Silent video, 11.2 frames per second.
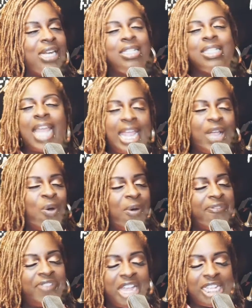today
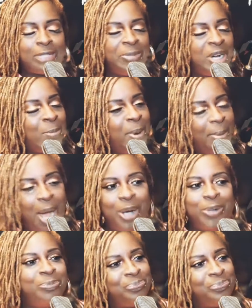on Facebook. Boo boo.